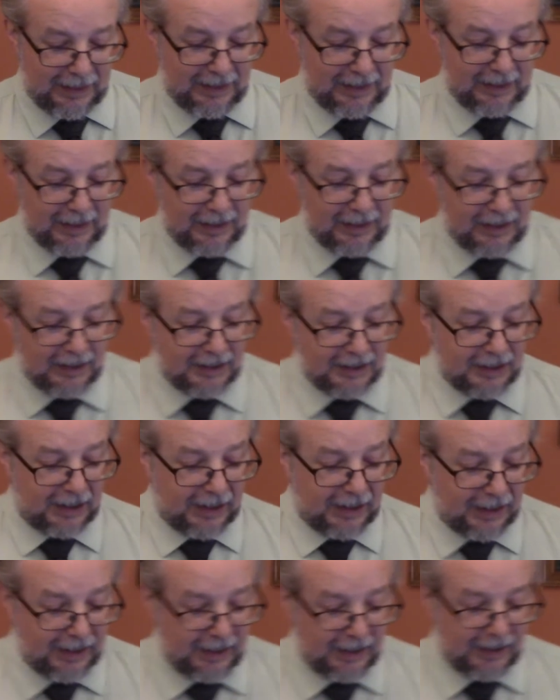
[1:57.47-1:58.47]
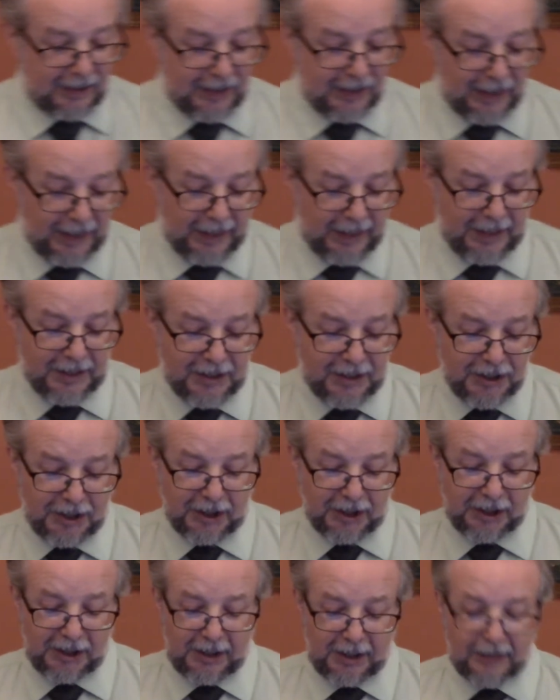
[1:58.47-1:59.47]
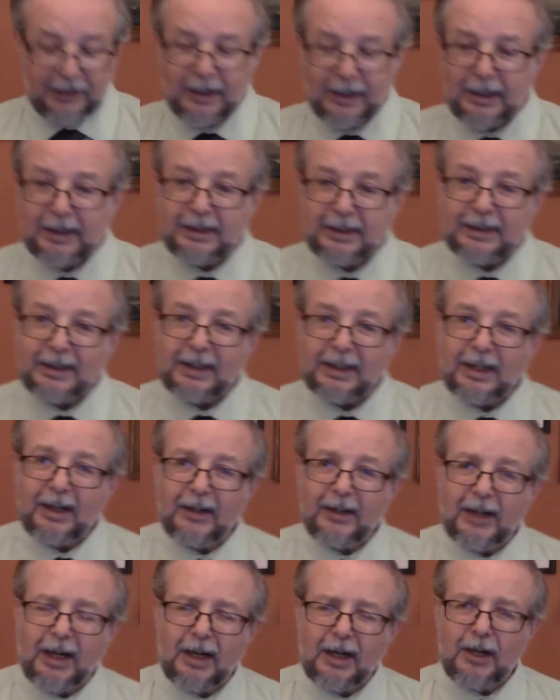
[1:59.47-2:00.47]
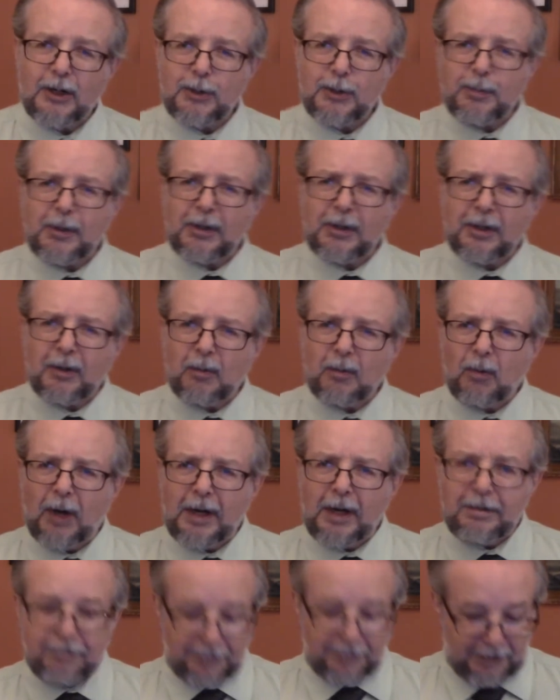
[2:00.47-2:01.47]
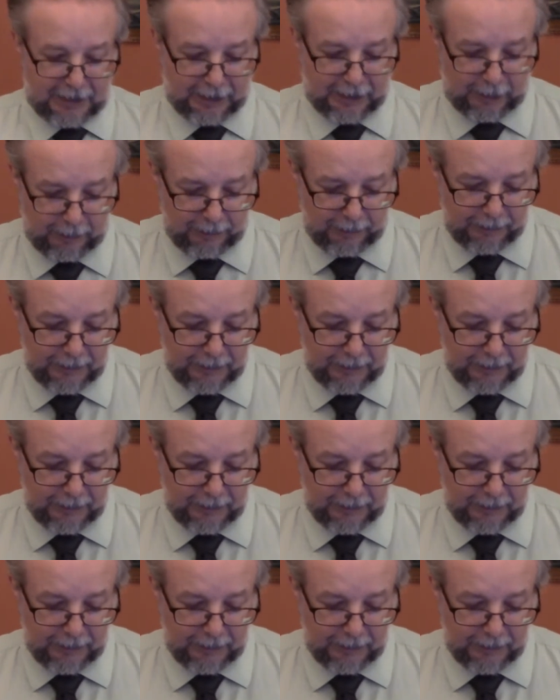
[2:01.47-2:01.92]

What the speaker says: Qatar and Shayera are a husband and wife team.